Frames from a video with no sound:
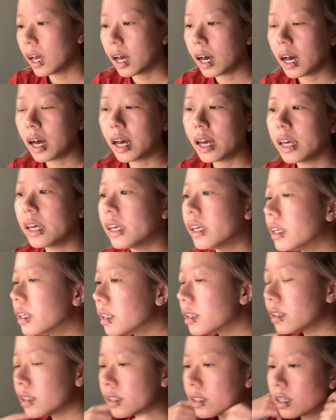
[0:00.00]
I
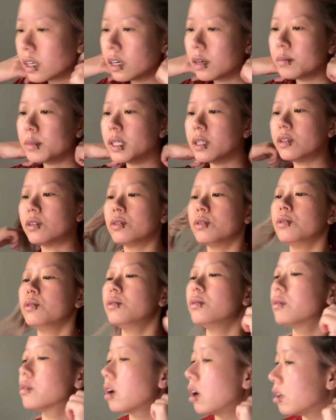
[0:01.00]
came
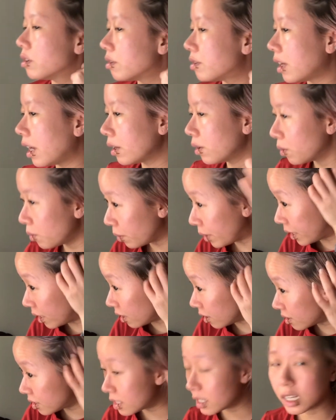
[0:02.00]
into contact with a
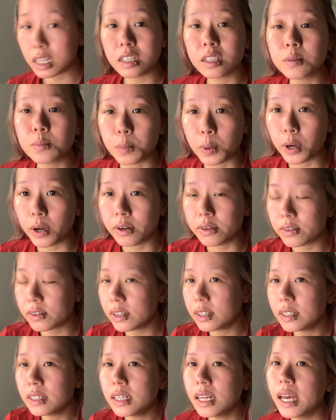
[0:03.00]
sick
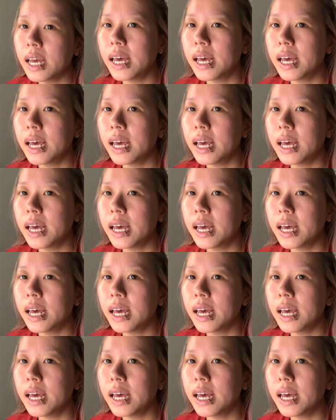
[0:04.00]
person